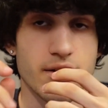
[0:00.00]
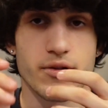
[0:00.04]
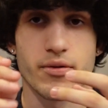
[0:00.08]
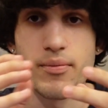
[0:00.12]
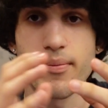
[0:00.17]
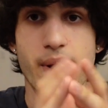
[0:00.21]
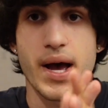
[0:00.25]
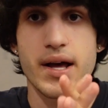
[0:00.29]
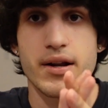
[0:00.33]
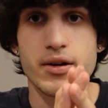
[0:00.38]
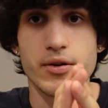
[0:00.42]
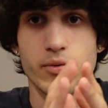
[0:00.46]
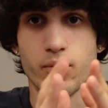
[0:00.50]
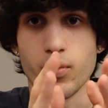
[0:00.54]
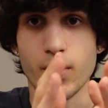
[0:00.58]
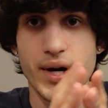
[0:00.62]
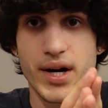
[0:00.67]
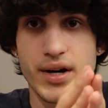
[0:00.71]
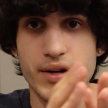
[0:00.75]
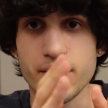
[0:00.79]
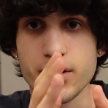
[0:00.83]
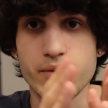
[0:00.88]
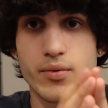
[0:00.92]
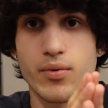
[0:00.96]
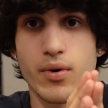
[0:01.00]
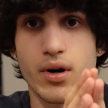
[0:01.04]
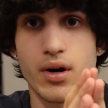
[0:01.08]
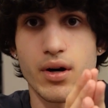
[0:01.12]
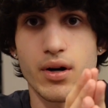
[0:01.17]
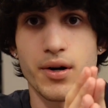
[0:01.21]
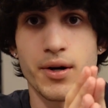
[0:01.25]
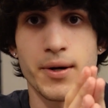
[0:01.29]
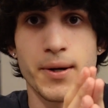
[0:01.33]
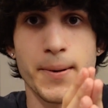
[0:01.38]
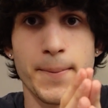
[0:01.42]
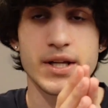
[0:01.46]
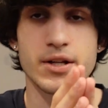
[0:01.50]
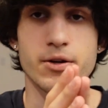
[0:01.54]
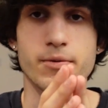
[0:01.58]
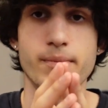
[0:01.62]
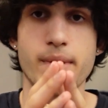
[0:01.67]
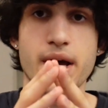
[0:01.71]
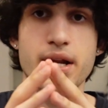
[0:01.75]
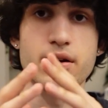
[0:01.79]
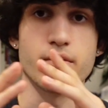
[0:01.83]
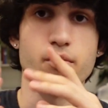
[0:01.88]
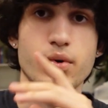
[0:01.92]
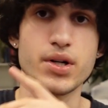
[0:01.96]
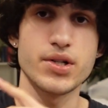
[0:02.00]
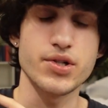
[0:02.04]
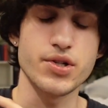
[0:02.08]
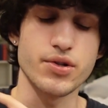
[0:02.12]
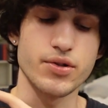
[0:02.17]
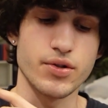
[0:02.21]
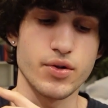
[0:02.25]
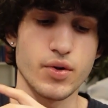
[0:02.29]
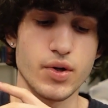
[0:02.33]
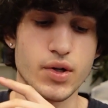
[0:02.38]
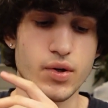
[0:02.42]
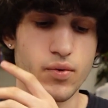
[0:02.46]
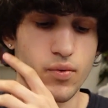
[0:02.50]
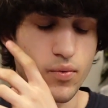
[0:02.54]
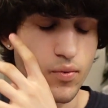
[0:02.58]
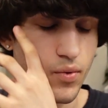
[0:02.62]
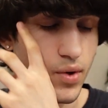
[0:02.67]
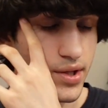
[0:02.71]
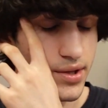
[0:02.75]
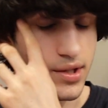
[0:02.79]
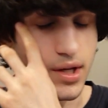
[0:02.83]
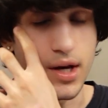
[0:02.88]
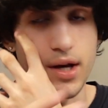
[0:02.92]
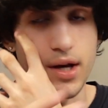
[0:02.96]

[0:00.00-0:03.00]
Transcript: don't matter where you are, it don't matter what you're doing, what the